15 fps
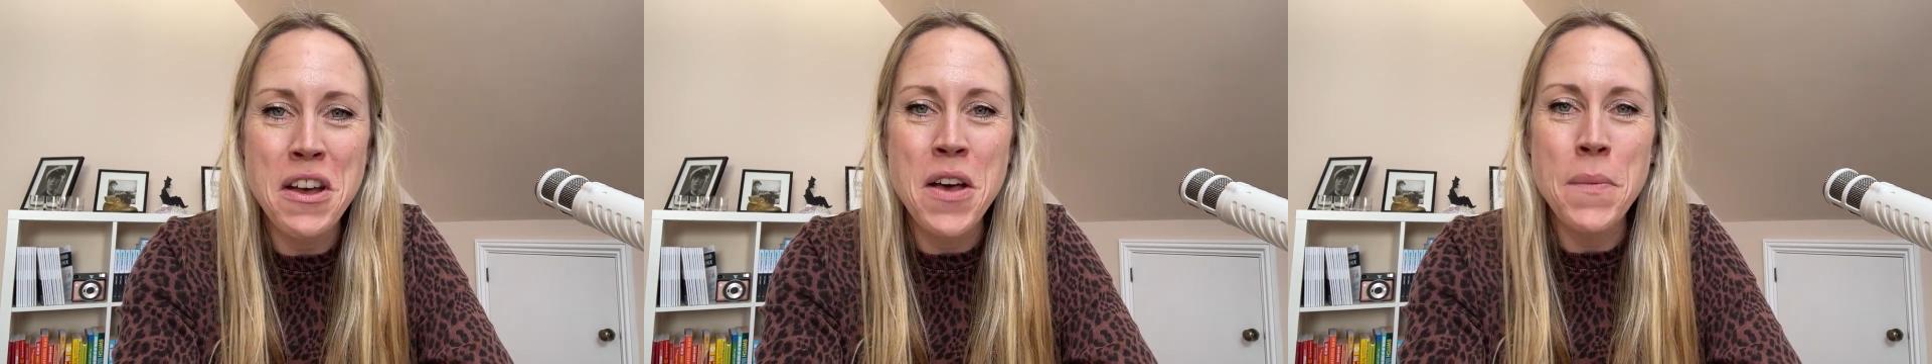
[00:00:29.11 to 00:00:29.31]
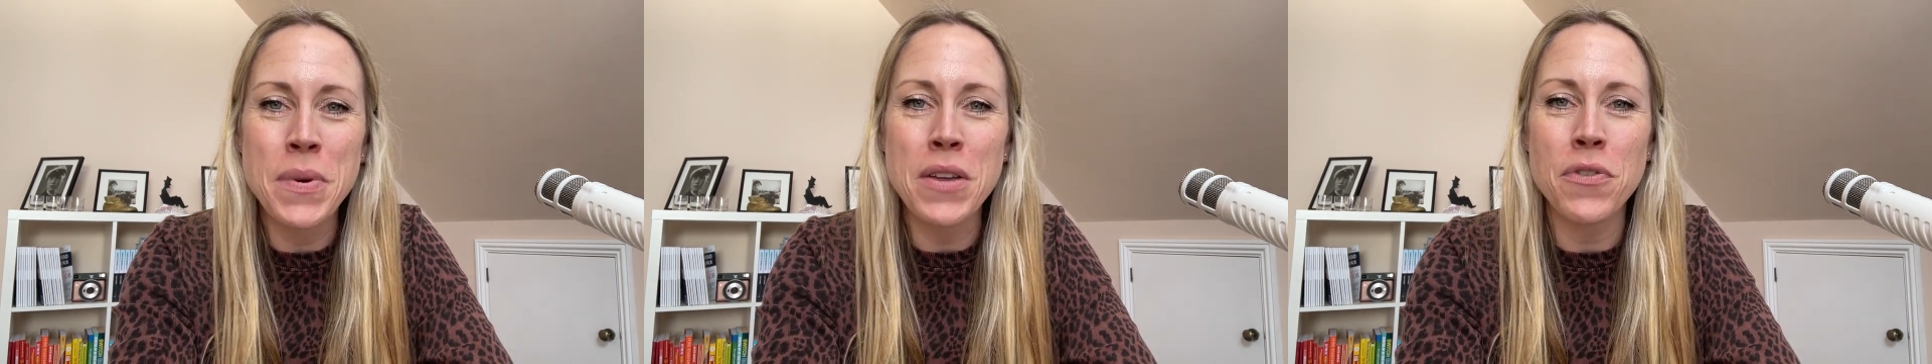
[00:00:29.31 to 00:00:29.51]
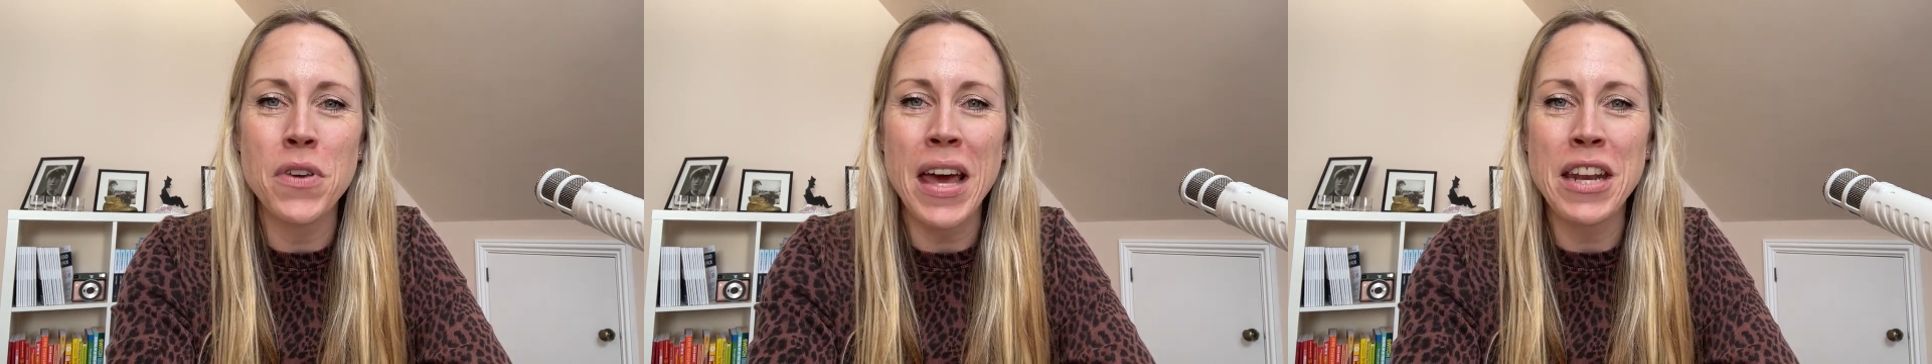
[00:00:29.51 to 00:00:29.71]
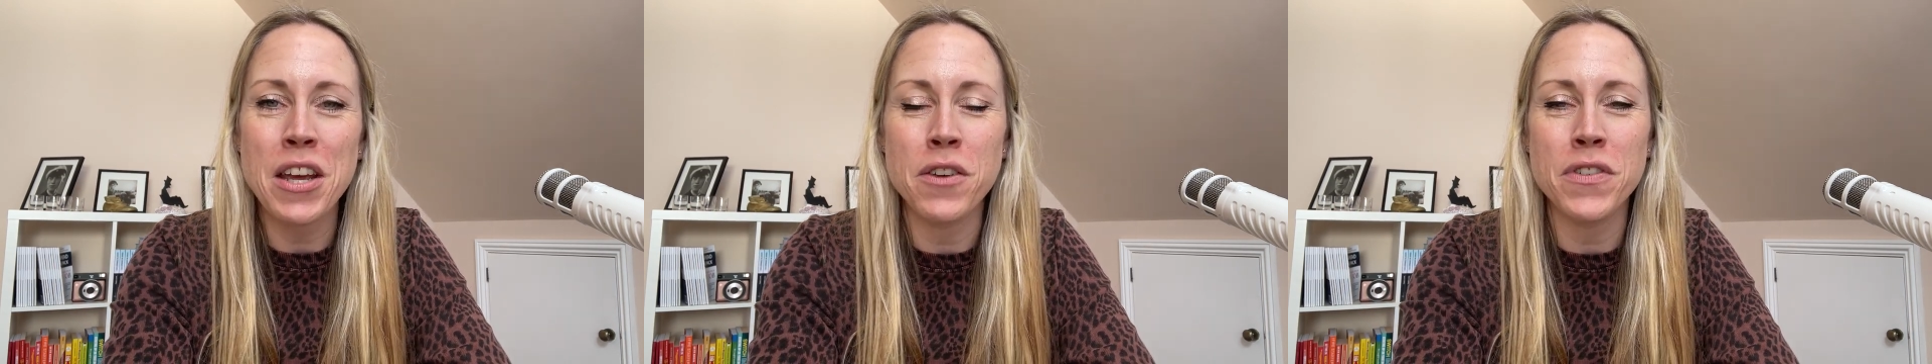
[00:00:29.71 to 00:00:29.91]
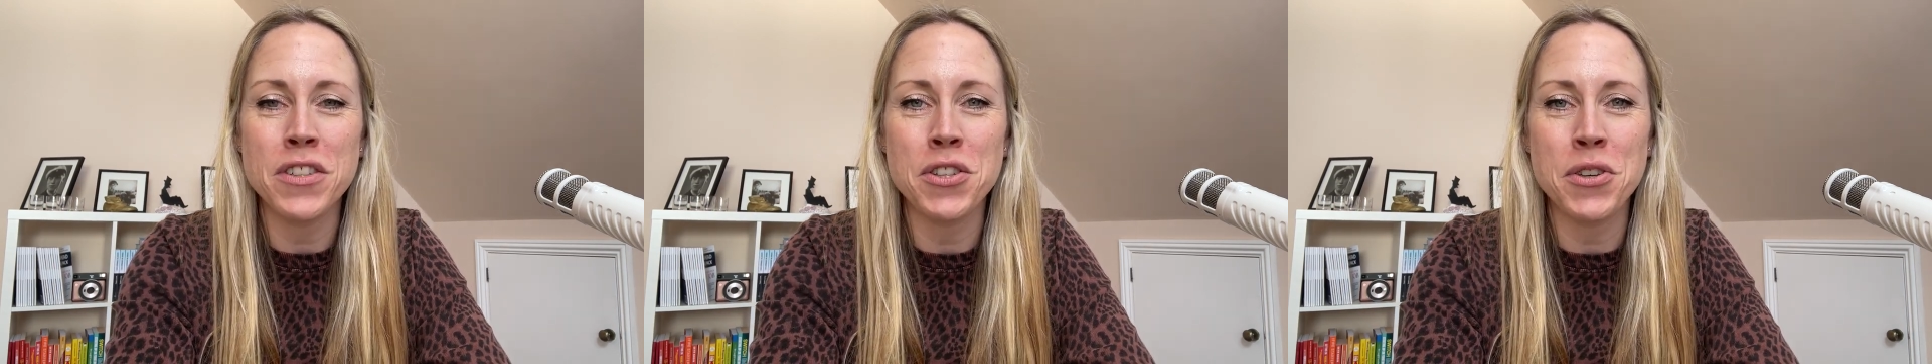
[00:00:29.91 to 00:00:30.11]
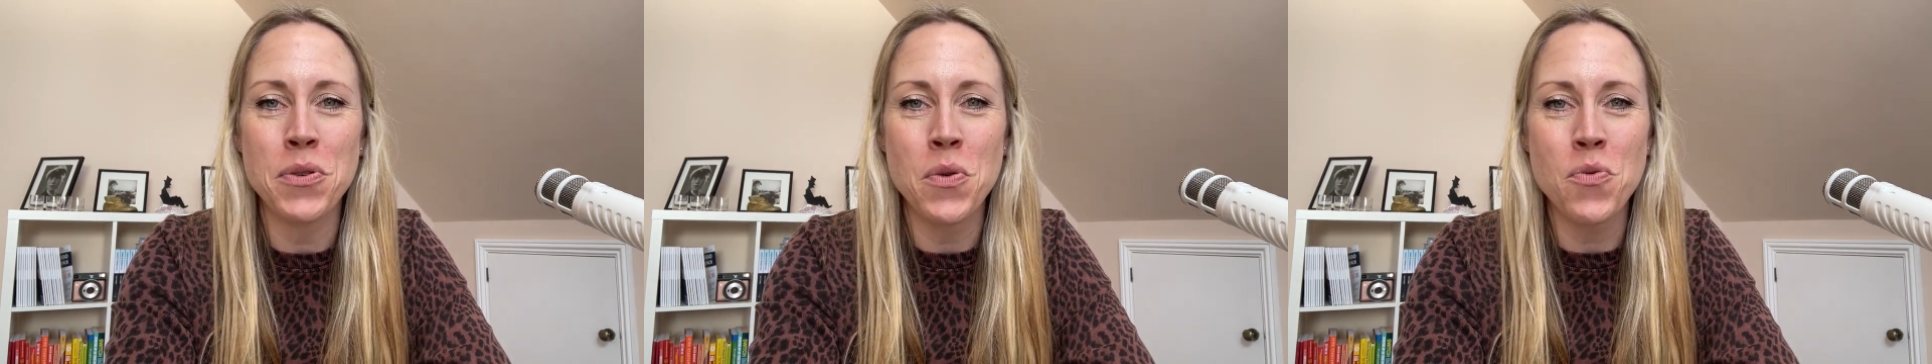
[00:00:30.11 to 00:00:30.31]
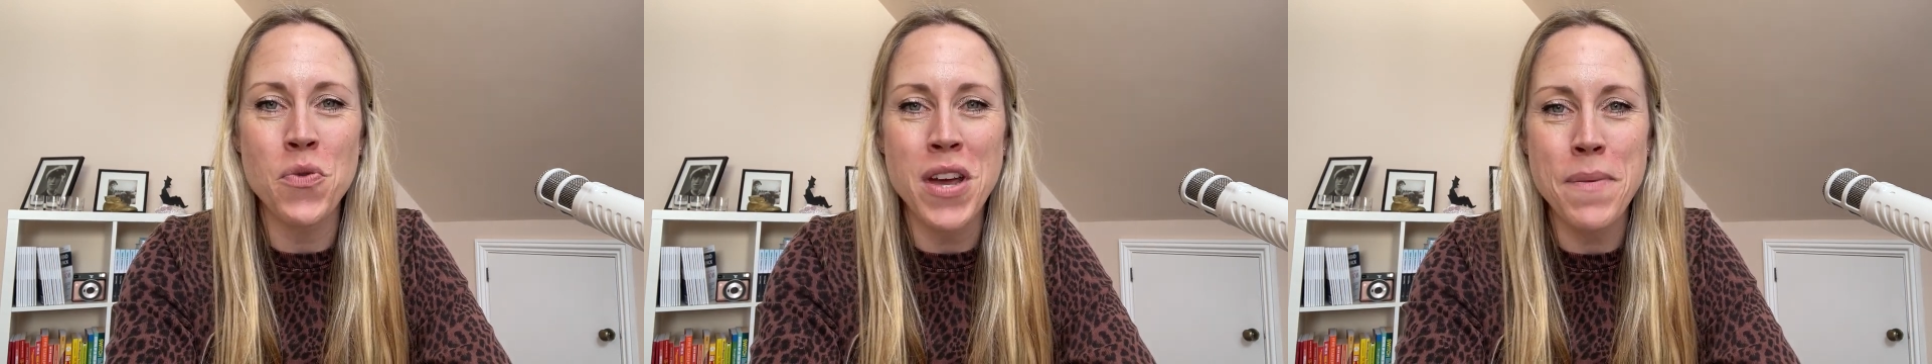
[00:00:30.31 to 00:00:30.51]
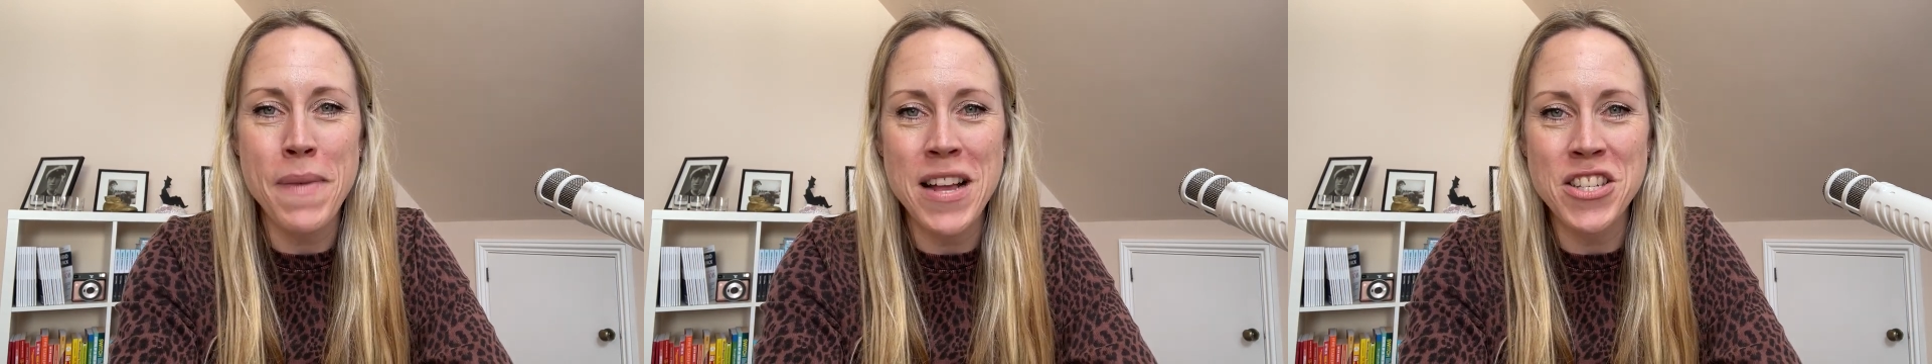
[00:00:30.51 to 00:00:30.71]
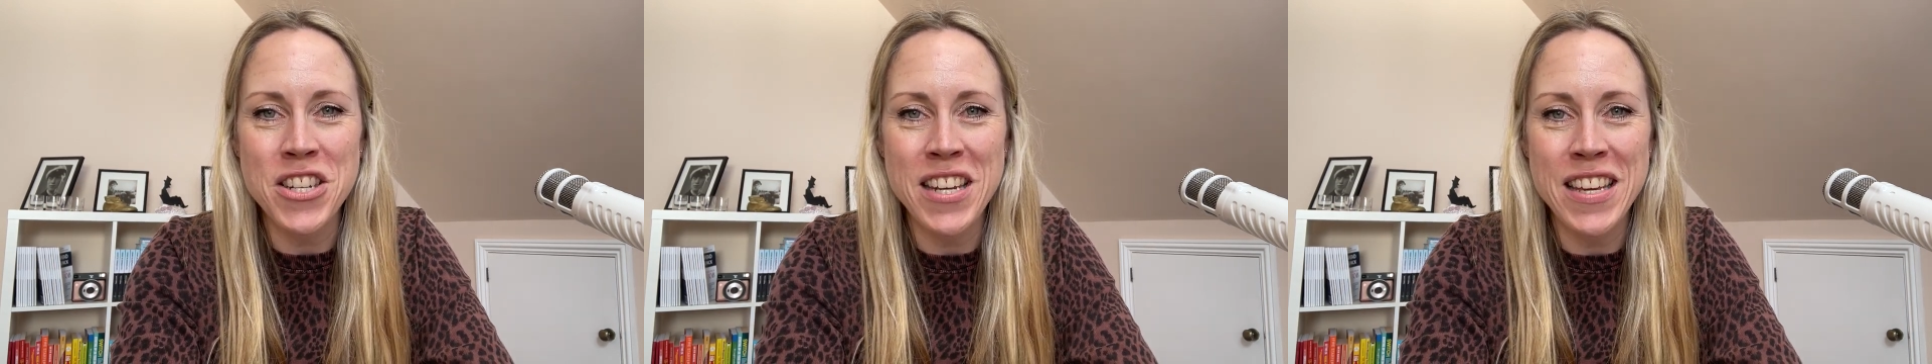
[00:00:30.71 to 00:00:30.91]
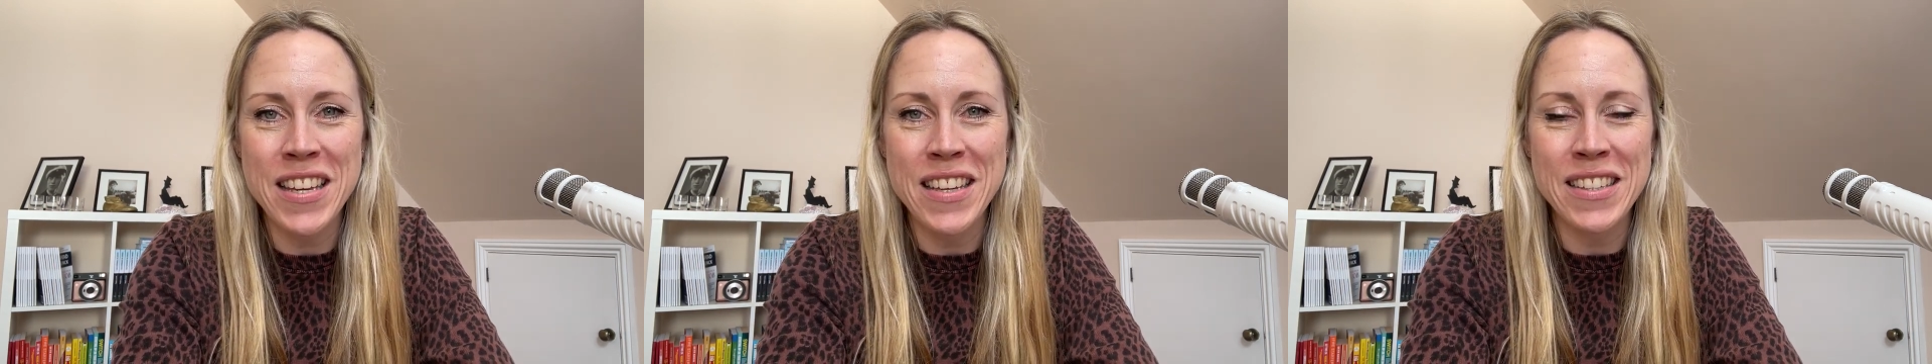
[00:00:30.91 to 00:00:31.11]
but if you head over to
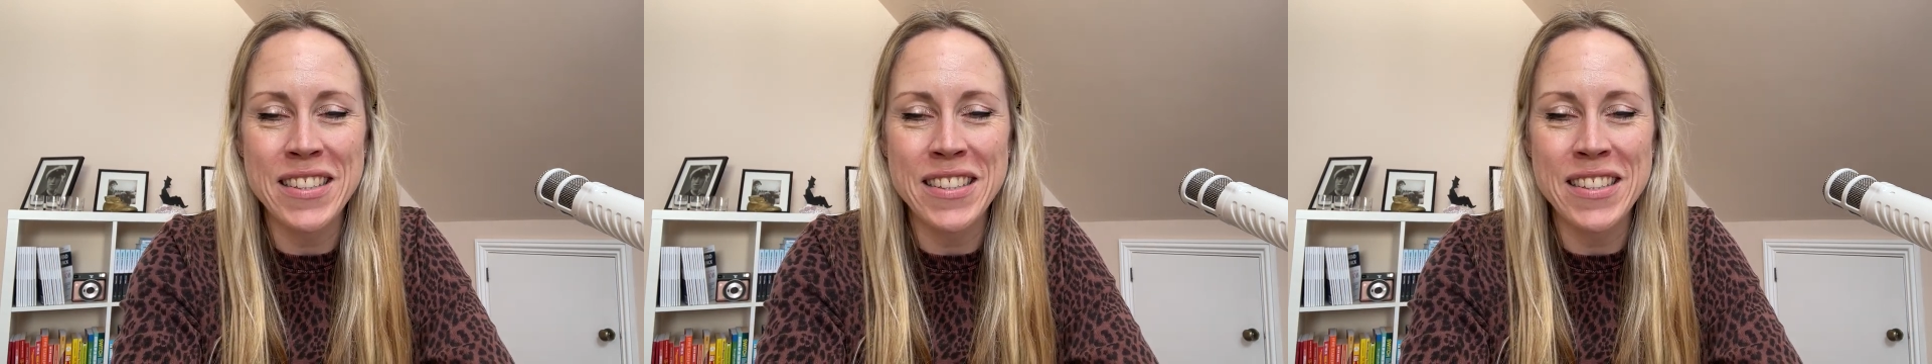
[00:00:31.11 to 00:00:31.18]
Reimagining